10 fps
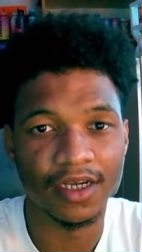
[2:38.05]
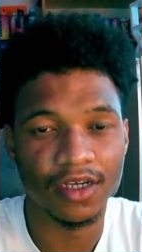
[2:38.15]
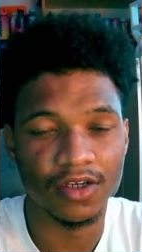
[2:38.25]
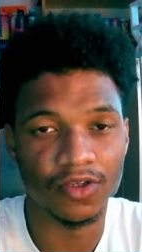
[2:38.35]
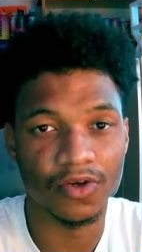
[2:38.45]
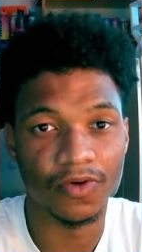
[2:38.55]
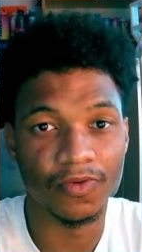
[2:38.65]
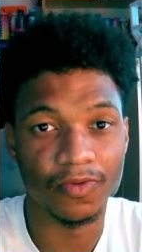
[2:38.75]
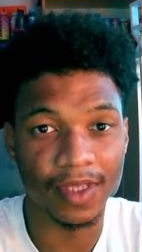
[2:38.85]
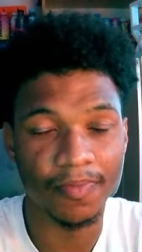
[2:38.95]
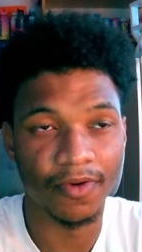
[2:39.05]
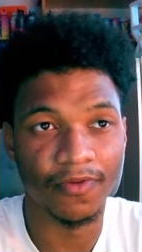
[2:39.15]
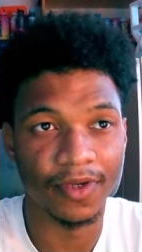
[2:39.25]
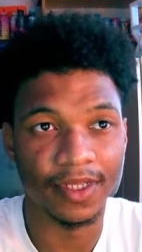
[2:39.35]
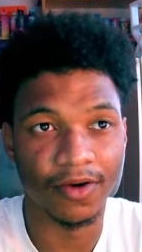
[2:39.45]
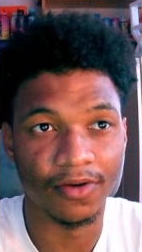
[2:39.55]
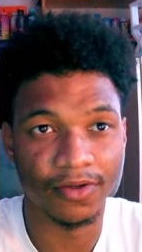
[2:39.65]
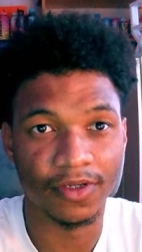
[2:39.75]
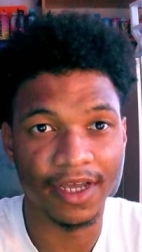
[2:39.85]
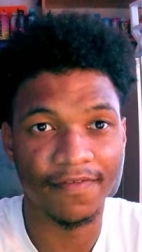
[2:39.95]
you know, they put really on
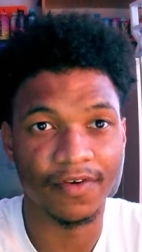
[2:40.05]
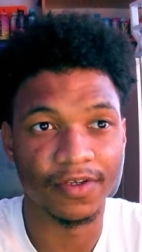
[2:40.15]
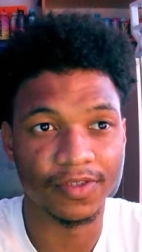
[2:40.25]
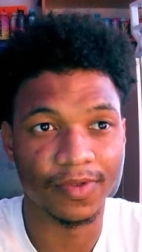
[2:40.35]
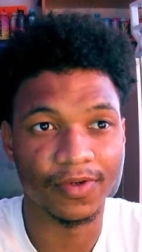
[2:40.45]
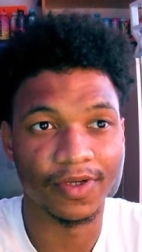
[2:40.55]
good effort as well.